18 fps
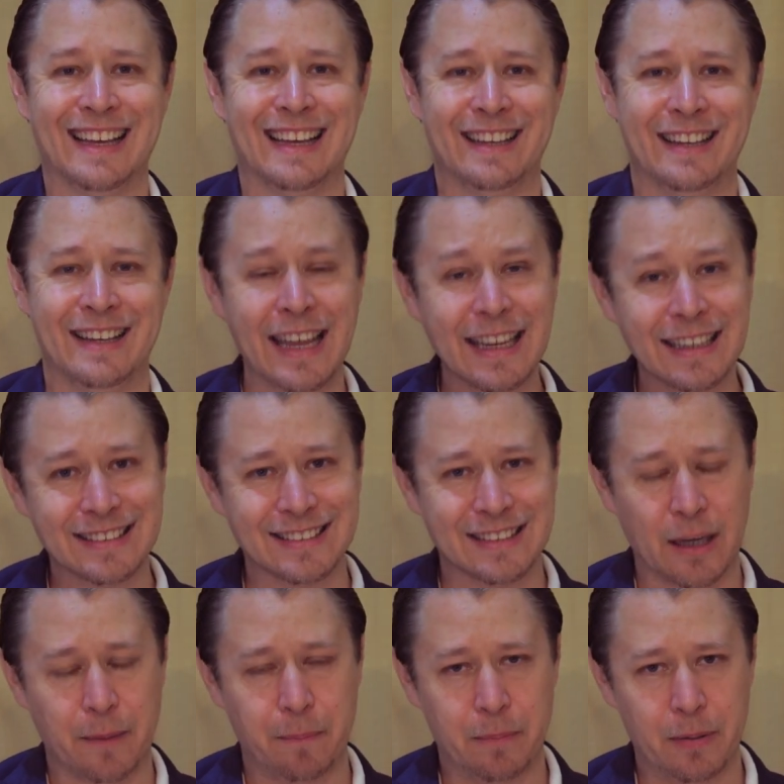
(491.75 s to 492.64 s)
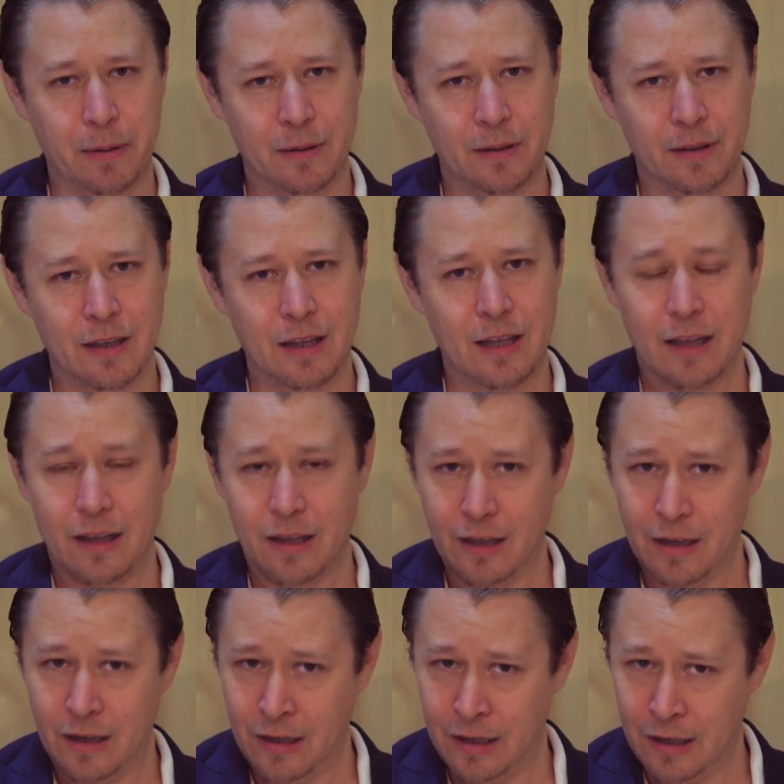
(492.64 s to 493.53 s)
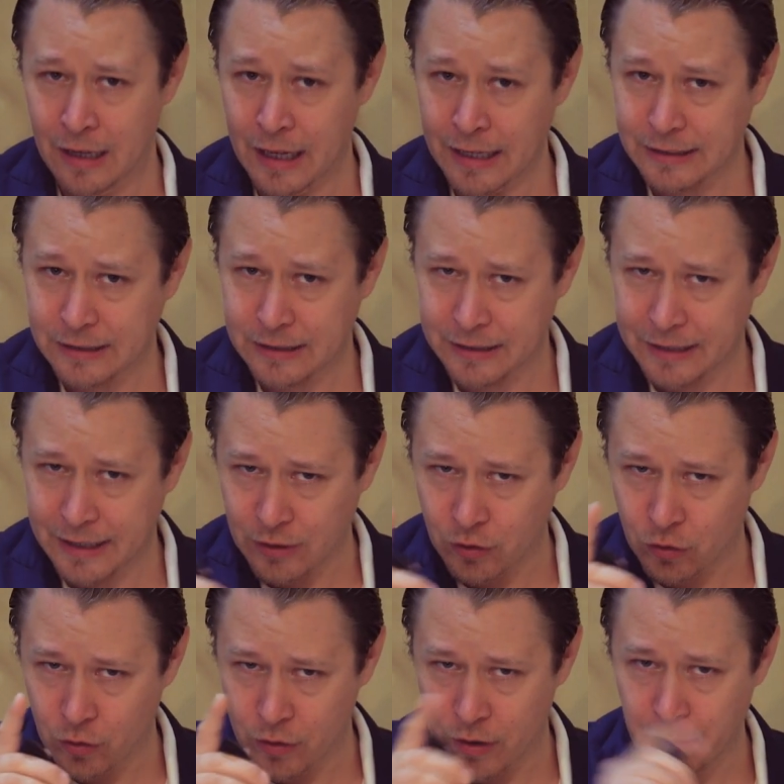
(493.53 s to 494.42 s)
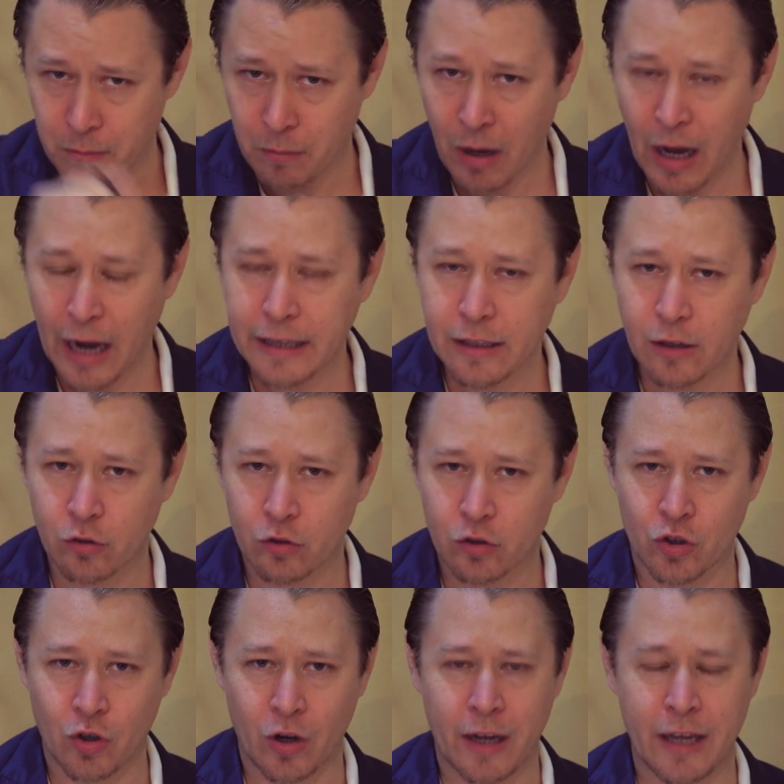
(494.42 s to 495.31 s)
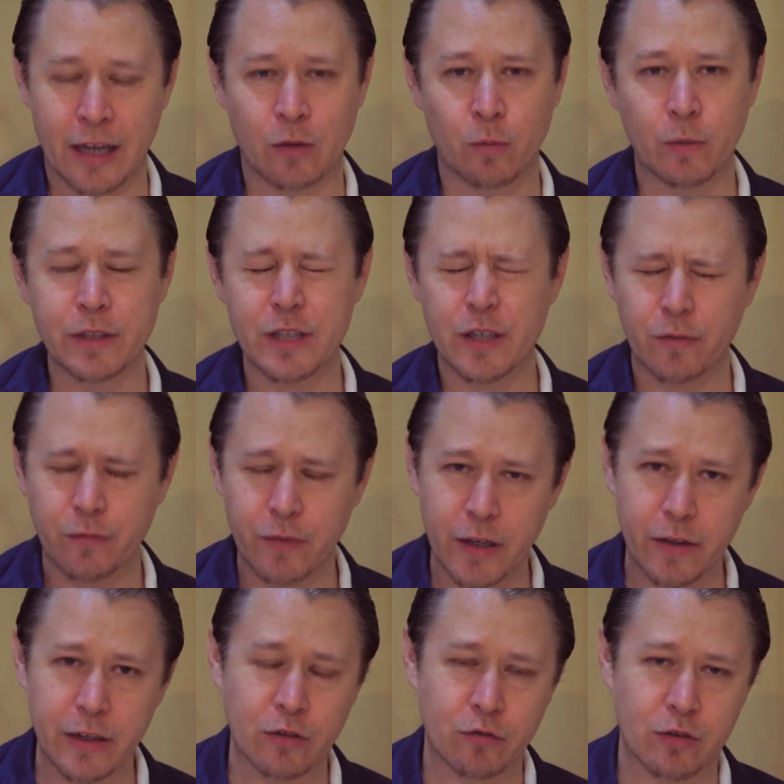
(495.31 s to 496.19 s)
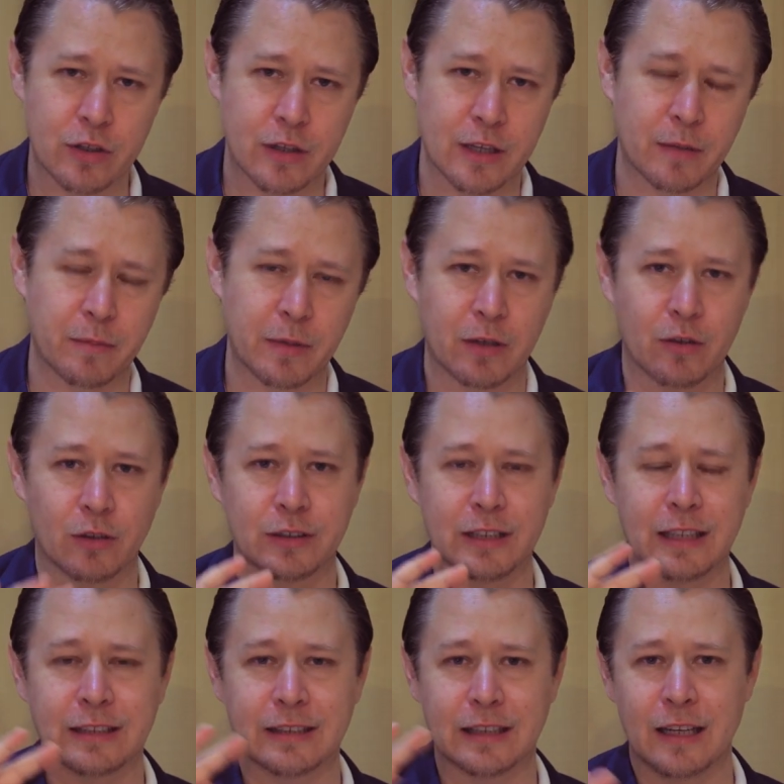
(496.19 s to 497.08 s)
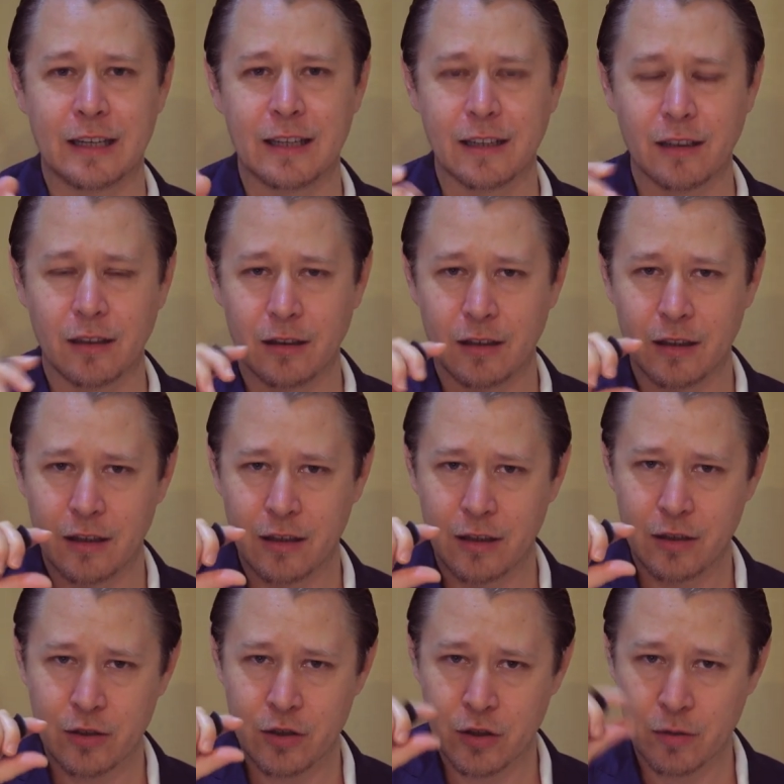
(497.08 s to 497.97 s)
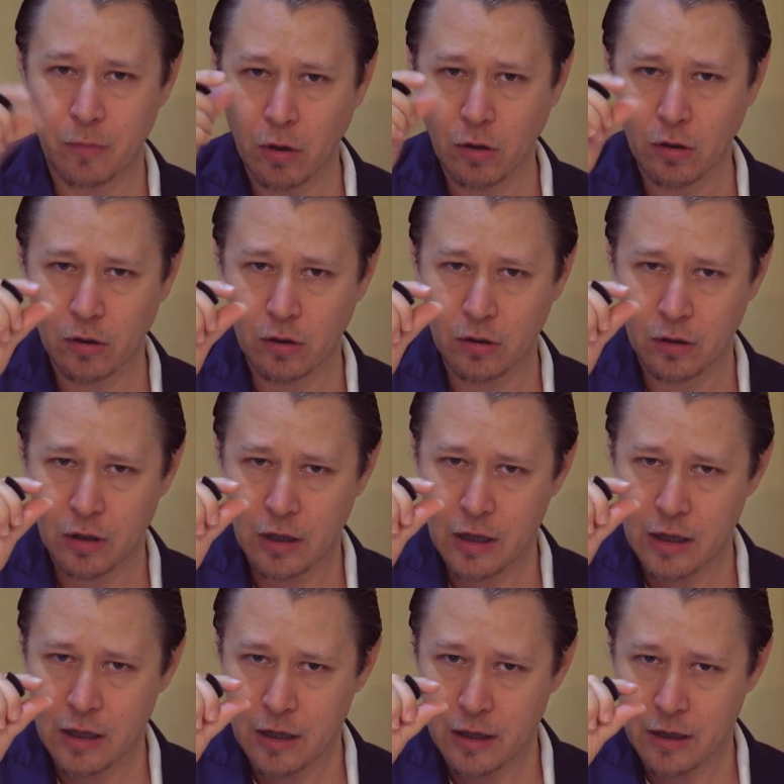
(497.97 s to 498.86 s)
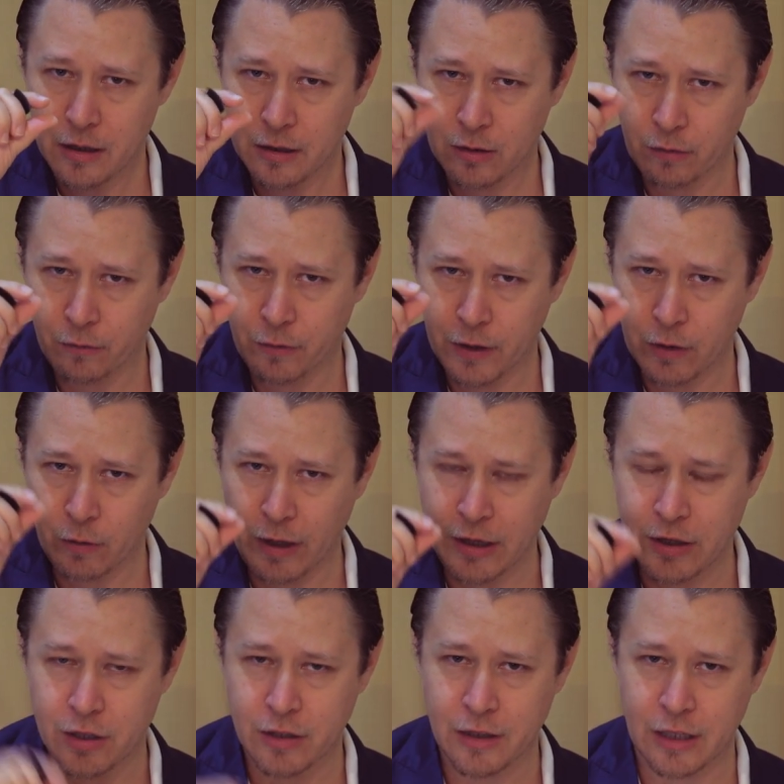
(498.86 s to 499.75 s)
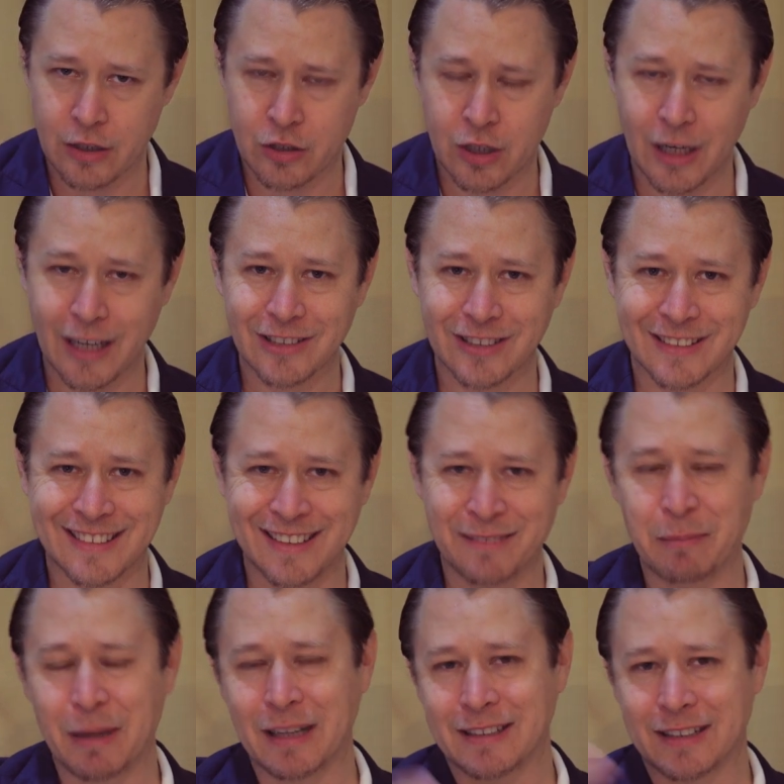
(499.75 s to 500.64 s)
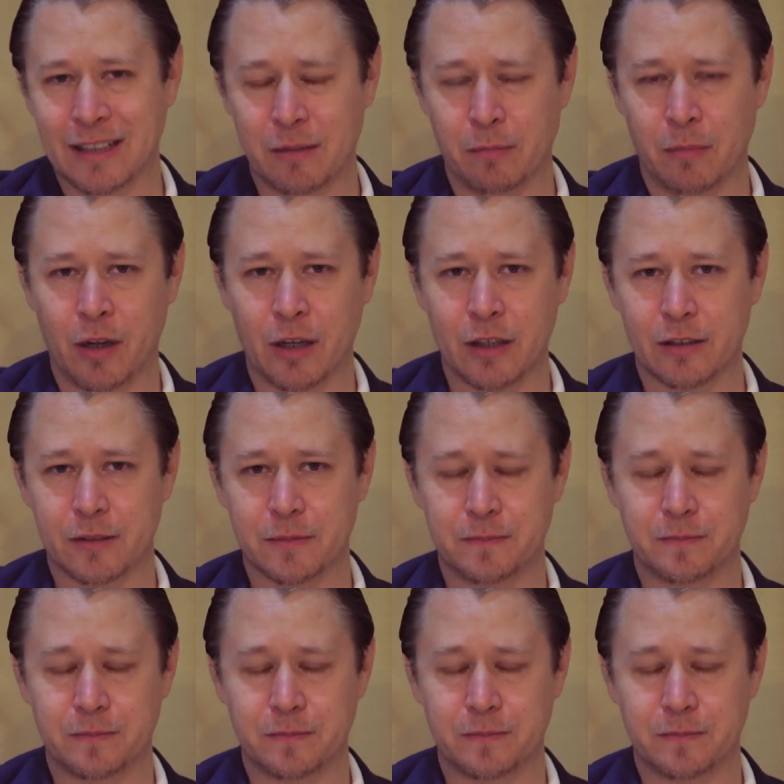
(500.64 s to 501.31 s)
Next up, let's get to the minor triad, which is very interesting because it's a little small configuration that changes that makes it a minor.